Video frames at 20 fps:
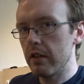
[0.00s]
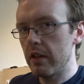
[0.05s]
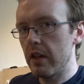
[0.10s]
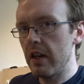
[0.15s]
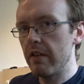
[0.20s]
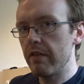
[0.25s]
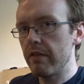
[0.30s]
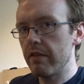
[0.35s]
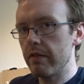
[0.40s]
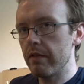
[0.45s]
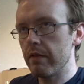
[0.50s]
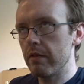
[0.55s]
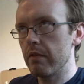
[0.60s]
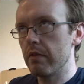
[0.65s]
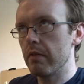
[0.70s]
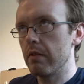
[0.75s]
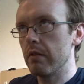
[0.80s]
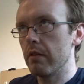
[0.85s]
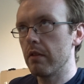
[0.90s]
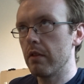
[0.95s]
if
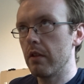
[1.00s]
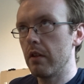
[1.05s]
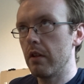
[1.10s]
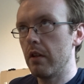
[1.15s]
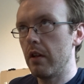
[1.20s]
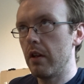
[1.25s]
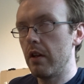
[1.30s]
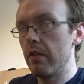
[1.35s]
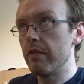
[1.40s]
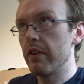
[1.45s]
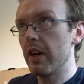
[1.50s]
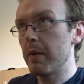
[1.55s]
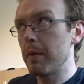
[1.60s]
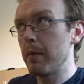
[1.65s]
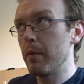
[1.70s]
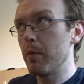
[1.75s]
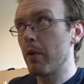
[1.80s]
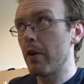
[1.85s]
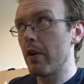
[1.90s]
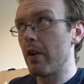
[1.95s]
in fact
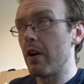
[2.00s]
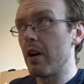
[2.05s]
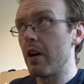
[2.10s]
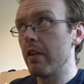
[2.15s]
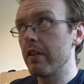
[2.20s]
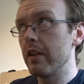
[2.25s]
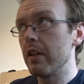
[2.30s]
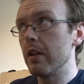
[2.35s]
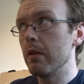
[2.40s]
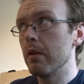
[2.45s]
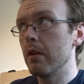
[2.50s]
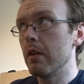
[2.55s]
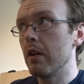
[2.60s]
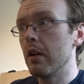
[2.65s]
maybe 1.5 kilo.